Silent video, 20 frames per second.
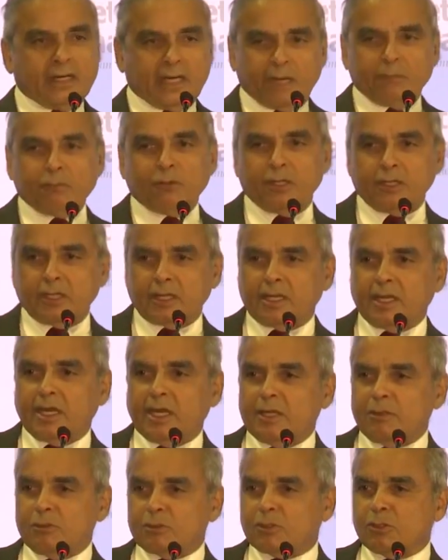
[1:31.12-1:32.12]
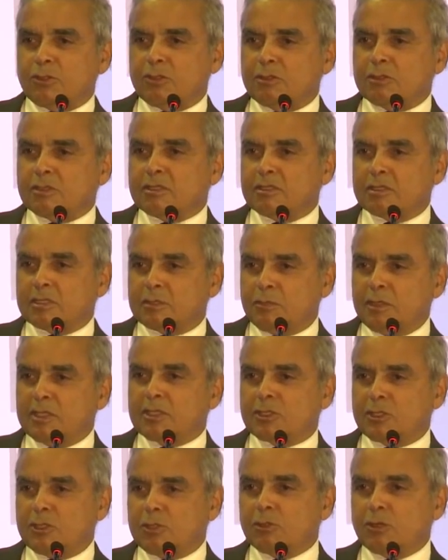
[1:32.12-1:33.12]
I'm not the guy who's going to
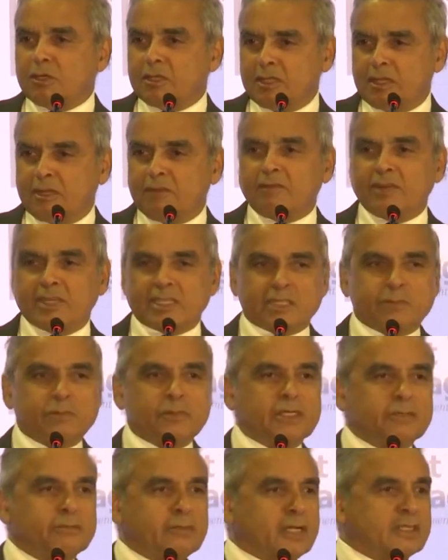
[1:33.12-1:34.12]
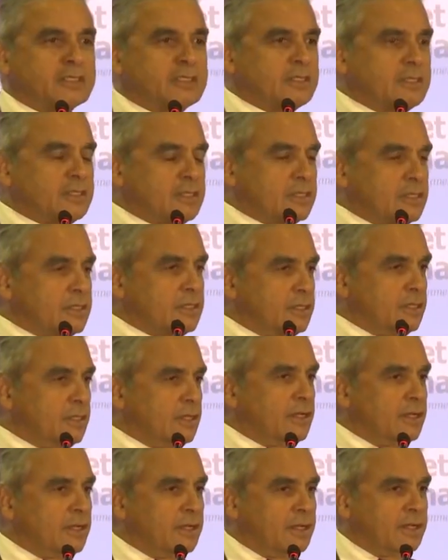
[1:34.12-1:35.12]
speak to you on investment matters.
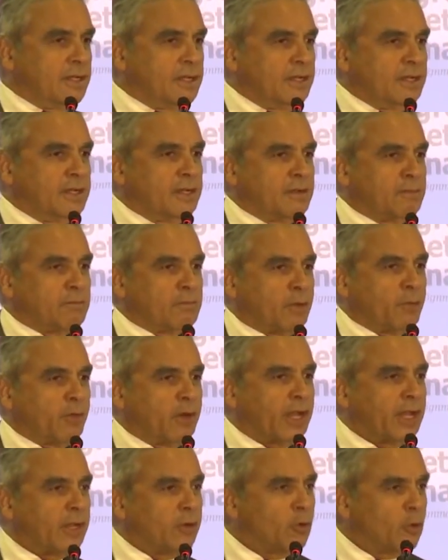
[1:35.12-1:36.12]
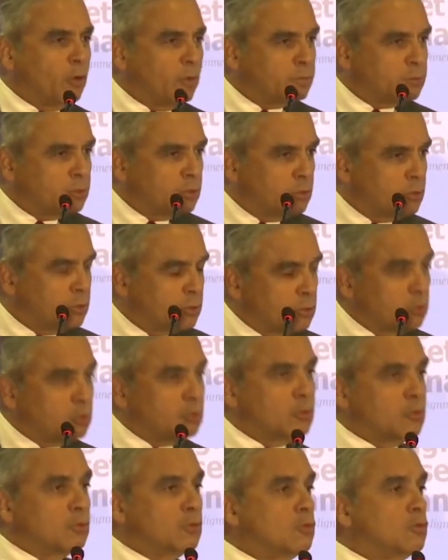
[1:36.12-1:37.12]
But what I hope to
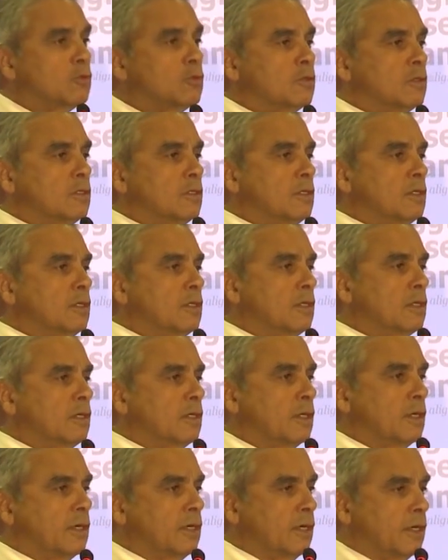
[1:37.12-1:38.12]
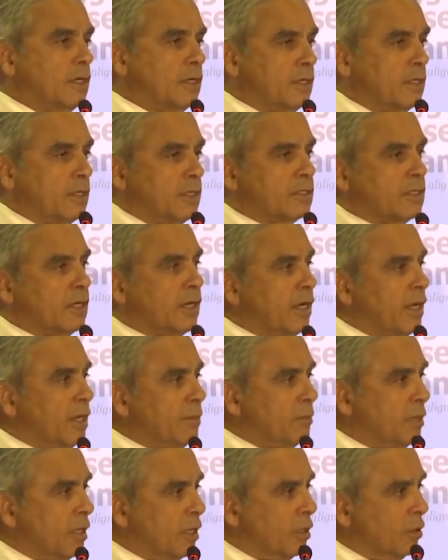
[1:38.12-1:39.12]
do in the
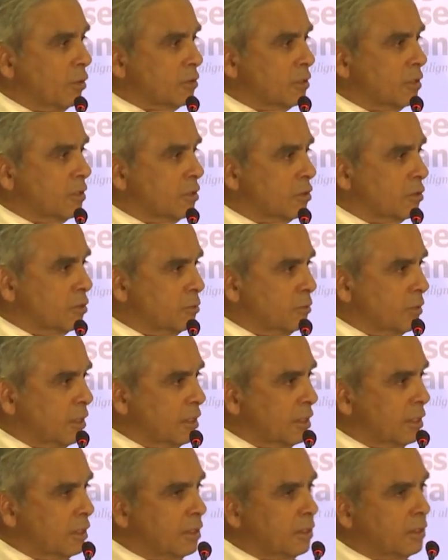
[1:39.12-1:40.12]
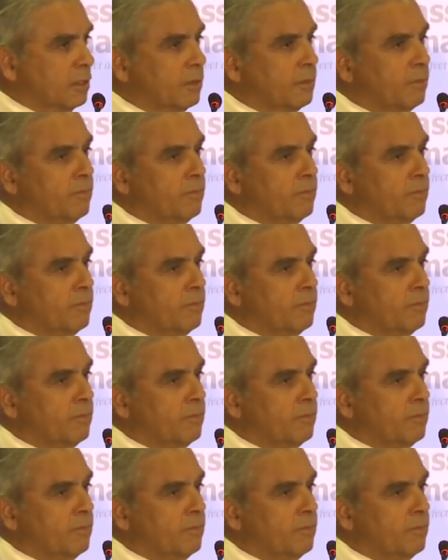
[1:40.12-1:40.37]
time allotted to me